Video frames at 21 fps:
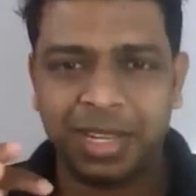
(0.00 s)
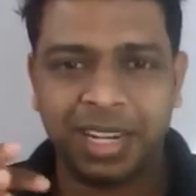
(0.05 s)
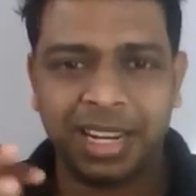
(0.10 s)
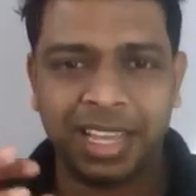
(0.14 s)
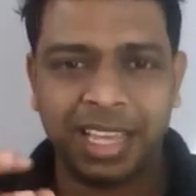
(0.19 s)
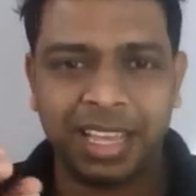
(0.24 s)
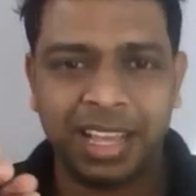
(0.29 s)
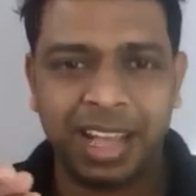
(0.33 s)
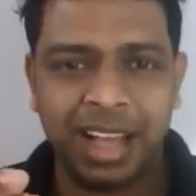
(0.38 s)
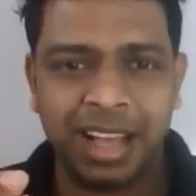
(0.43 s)

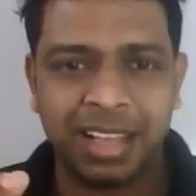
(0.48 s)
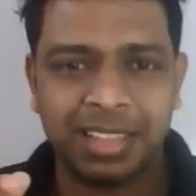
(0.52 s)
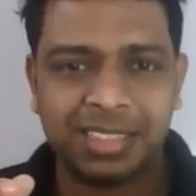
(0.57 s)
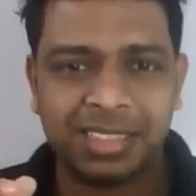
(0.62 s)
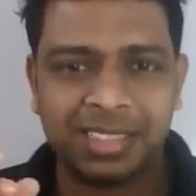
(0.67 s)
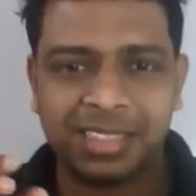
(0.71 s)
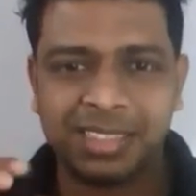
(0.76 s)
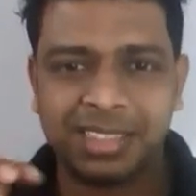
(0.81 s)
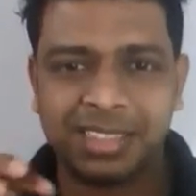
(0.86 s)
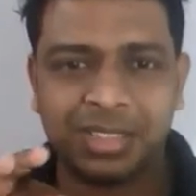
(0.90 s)
like
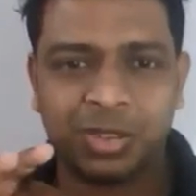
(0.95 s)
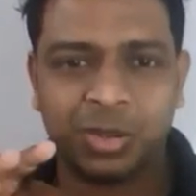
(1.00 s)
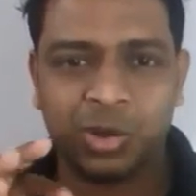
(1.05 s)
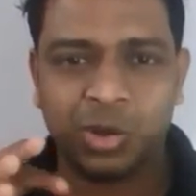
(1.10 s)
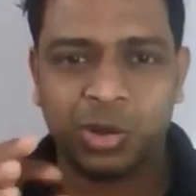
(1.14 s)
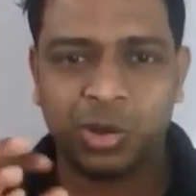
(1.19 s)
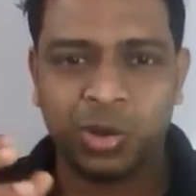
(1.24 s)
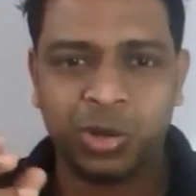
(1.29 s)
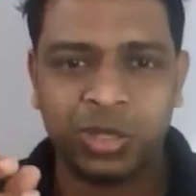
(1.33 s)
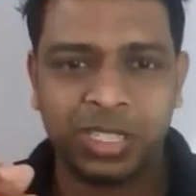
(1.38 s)
husks,
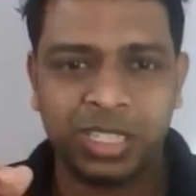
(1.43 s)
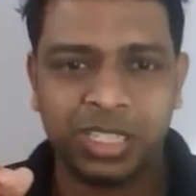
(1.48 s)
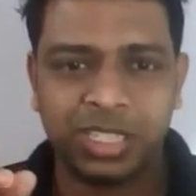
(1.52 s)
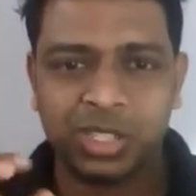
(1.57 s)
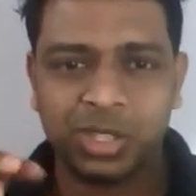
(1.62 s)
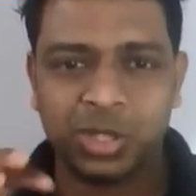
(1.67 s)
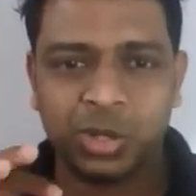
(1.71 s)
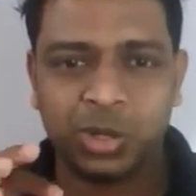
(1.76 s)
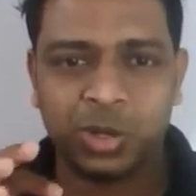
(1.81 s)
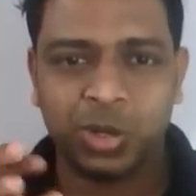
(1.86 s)
or
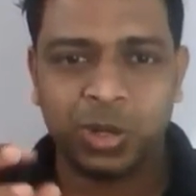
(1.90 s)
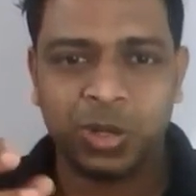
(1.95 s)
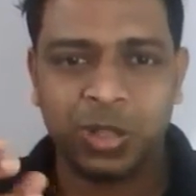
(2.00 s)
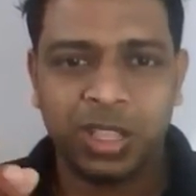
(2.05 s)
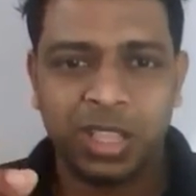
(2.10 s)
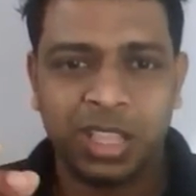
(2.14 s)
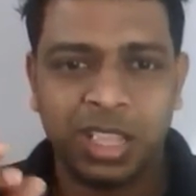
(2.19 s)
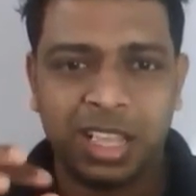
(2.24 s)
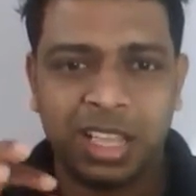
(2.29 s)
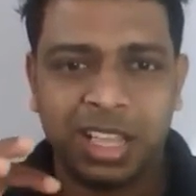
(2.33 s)
just
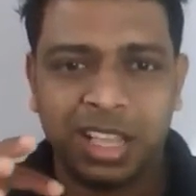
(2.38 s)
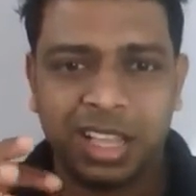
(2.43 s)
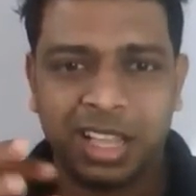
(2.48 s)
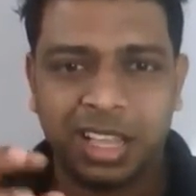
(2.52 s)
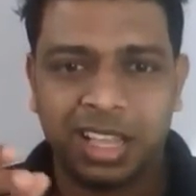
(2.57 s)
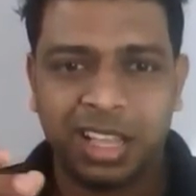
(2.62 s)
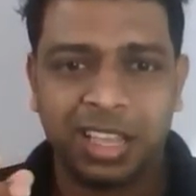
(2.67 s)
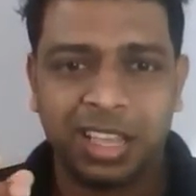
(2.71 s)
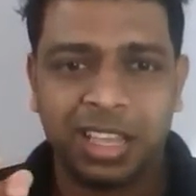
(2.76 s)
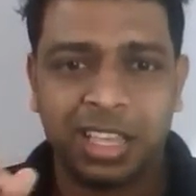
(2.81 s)

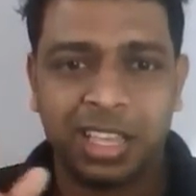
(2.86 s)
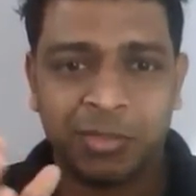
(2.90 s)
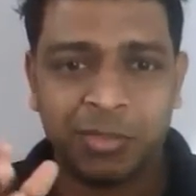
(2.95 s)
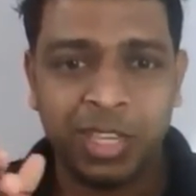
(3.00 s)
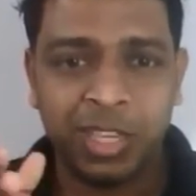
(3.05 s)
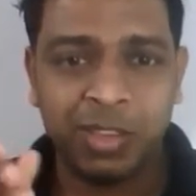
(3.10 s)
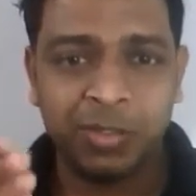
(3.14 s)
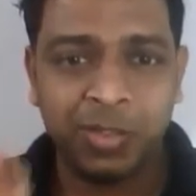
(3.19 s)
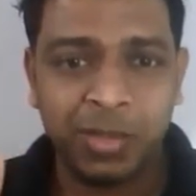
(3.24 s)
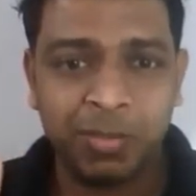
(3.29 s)

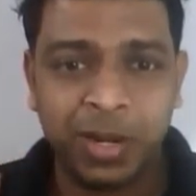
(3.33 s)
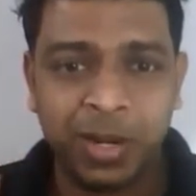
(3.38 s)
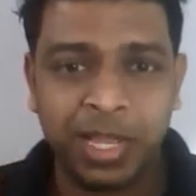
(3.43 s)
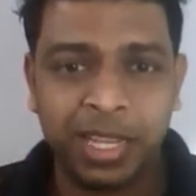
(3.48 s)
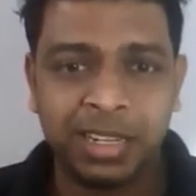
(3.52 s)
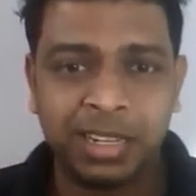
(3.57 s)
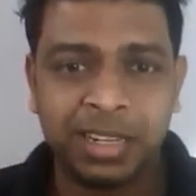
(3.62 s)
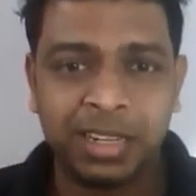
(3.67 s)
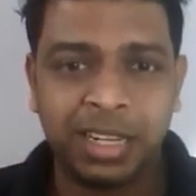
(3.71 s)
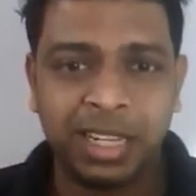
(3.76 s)
we
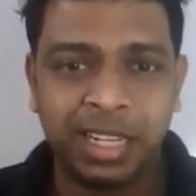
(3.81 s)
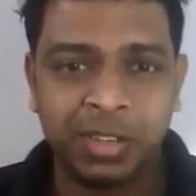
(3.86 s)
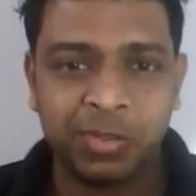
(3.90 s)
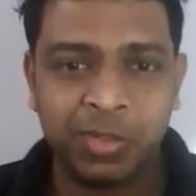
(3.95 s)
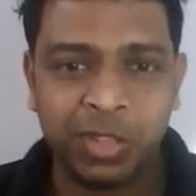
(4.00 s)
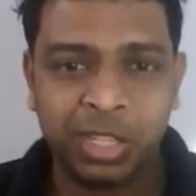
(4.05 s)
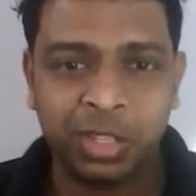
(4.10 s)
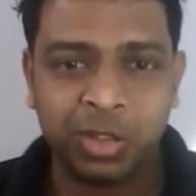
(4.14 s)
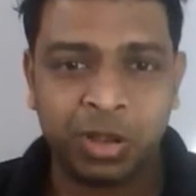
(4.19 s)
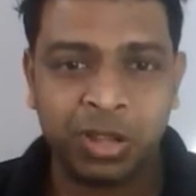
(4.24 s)
played cricket
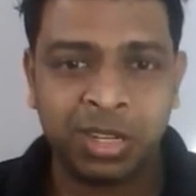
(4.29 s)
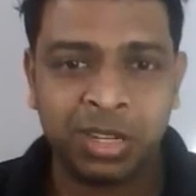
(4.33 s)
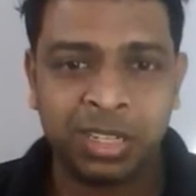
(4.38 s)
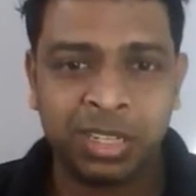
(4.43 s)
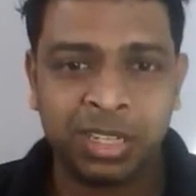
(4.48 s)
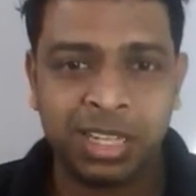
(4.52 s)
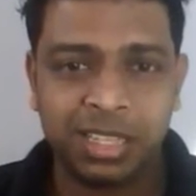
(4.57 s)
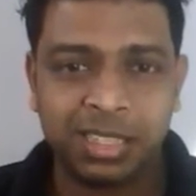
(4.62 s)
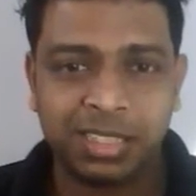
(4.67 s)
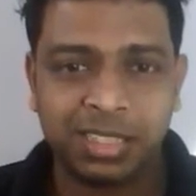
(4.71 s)
with
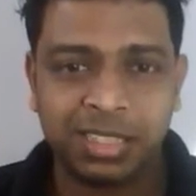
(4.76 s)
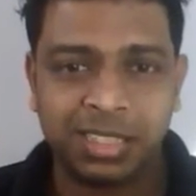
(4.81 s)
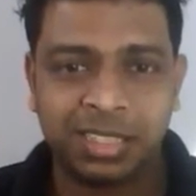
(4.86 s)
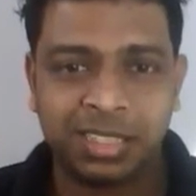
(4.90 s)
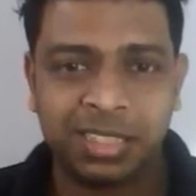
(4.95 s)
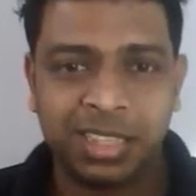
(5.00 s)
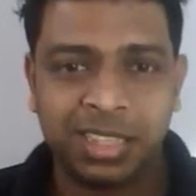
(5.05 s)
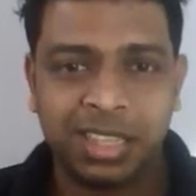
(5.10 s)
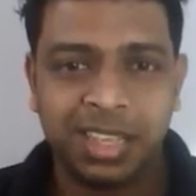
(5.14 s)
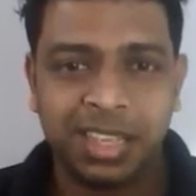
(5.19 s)
coconut
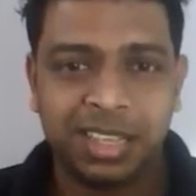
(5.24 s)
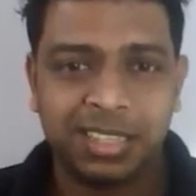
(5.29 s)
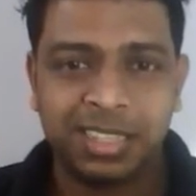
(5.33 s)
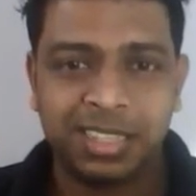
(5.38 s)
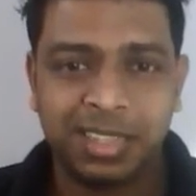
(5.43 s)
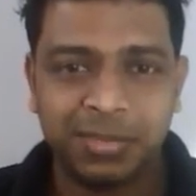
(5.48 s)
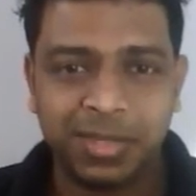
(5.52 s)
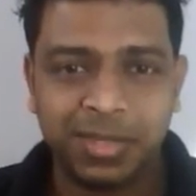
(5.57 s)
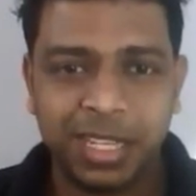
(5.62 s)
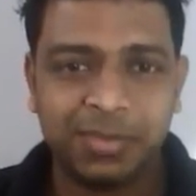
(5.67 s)
husks
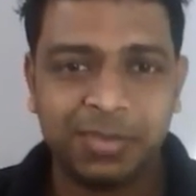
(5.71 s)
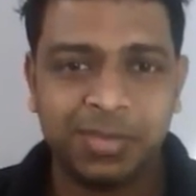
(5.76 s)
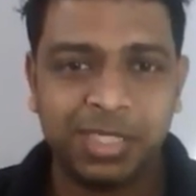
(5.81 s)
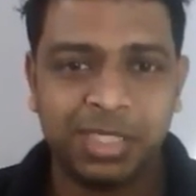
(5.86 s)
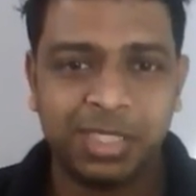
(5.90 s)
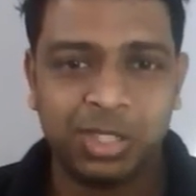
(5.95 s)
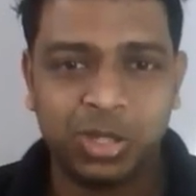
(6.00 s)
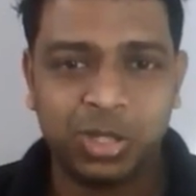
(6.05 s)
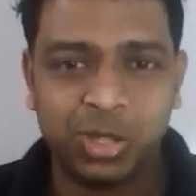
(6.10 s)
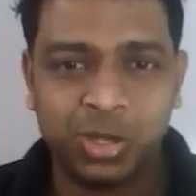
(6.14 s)

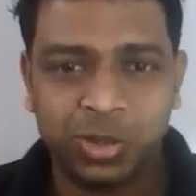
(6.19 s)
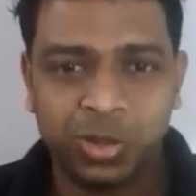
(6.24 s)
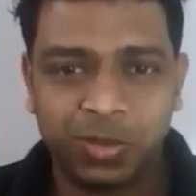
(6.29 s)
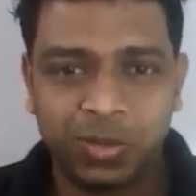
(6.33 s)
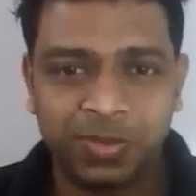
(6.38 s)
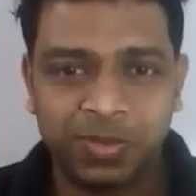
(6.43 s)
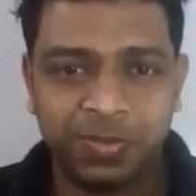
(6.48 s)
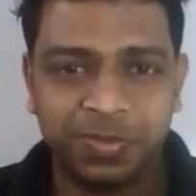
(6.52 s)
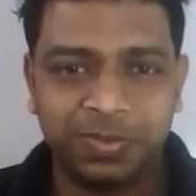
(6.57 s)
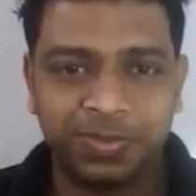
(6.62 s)
sometimes in
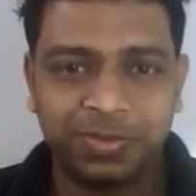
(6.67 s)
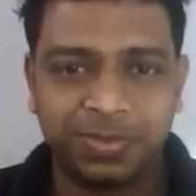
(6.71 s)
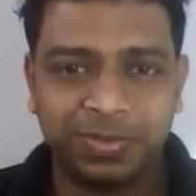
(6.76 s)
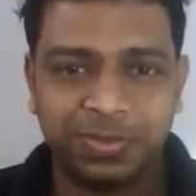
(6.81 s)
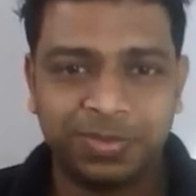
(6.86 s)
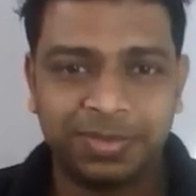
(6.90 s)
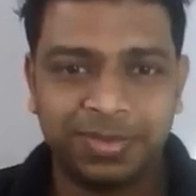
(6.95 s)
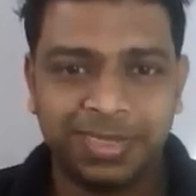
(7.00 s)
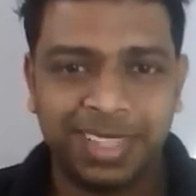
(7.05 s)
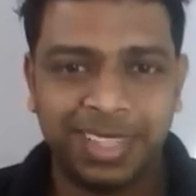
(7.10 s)
school.
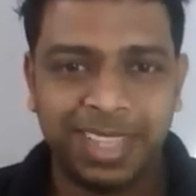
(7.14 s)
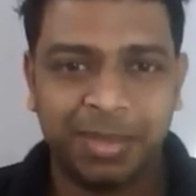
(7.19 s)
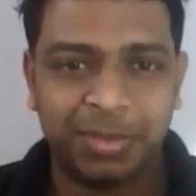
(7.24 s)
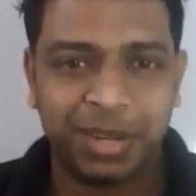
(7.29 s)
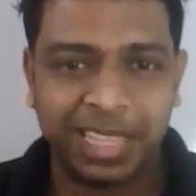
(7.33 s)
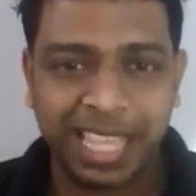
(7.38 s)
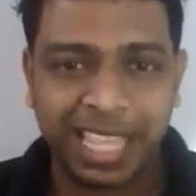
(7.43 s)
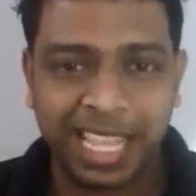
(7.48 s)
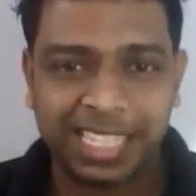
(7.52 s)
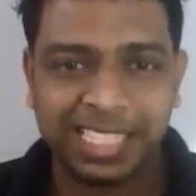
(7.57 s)

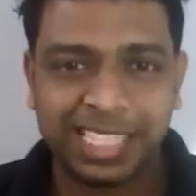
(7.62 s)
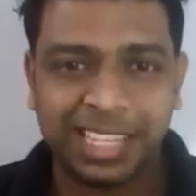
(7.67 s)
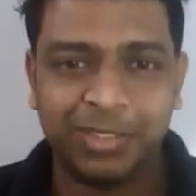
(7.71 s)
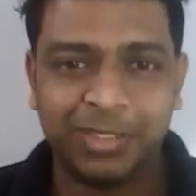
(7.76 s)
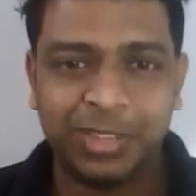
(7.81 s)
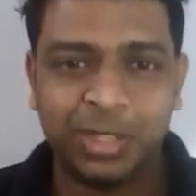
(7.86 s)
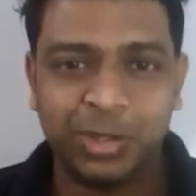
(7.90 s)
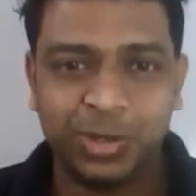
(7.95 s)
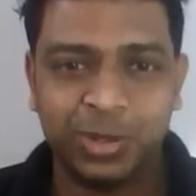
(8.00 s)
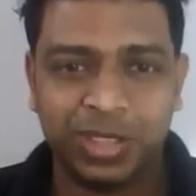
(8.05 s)
That's
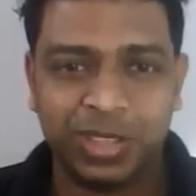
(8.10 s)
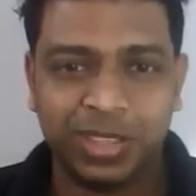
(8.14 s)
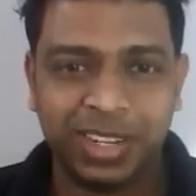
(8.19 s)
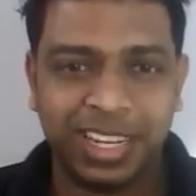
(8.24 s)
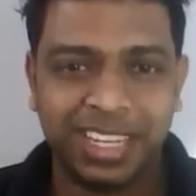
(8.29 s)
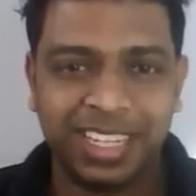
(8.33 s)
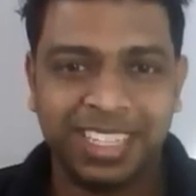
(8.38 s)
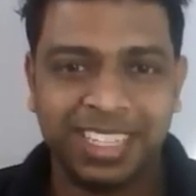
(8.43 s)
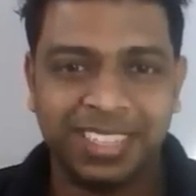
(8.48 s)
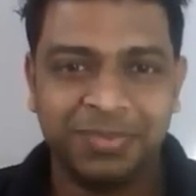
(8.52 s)
our youth,
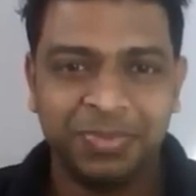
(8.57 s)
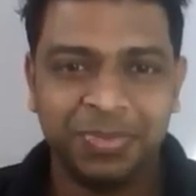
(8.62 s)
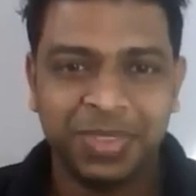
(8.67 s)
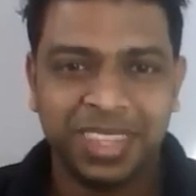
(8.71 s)
right?